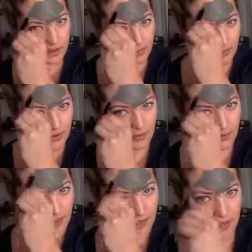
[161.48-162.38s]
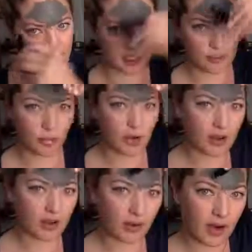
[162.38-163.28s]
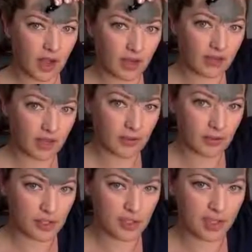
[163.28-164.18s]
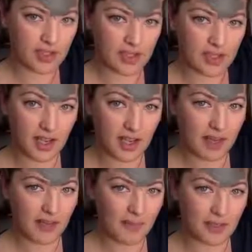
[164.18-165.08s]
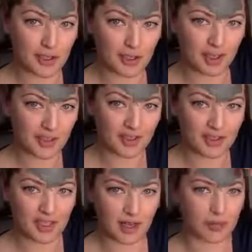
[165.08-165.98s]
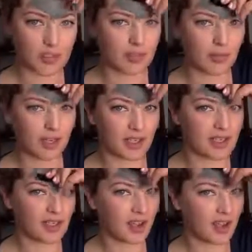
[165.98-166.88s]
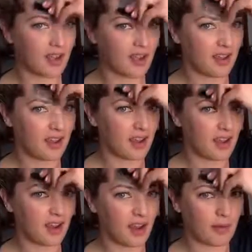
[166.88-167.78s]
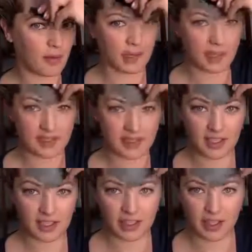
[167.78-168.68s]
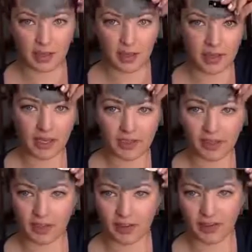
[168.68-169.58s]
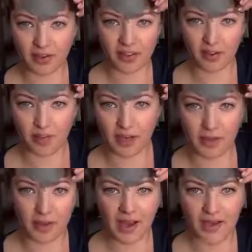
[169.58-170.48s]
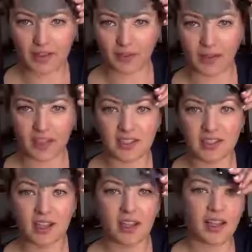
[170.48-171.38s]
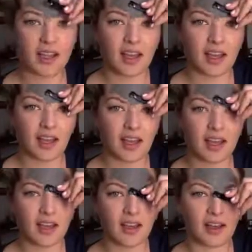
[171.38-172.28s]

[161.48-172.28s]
feel free to spread it around. I was just mentioning this tip to somebody today because they sent me a picture of their mud mask face, and